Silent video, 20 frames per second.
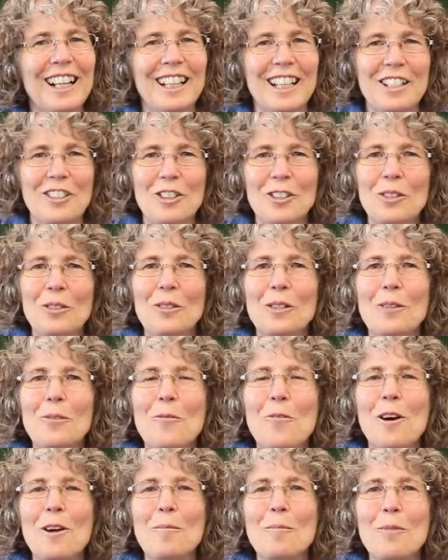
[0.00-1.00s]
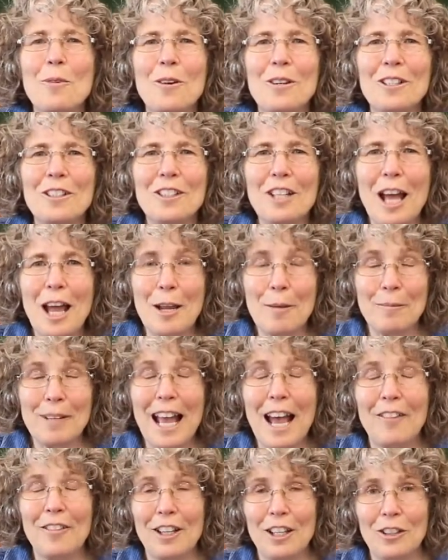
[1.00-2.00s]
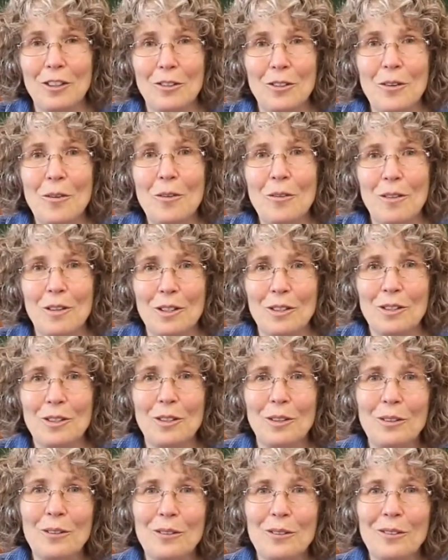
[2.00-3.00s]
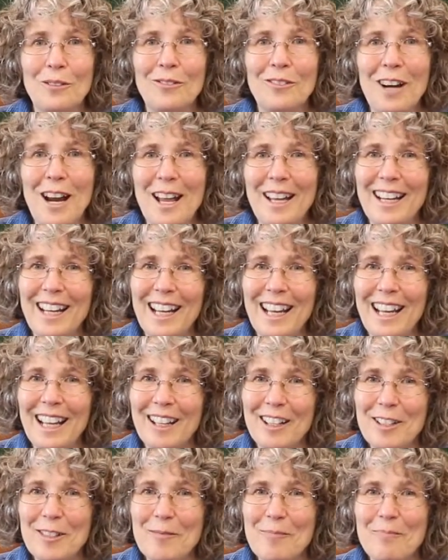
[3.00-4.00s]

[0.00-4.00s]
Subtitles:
Let's do it one more time now that you know the tune. Ready?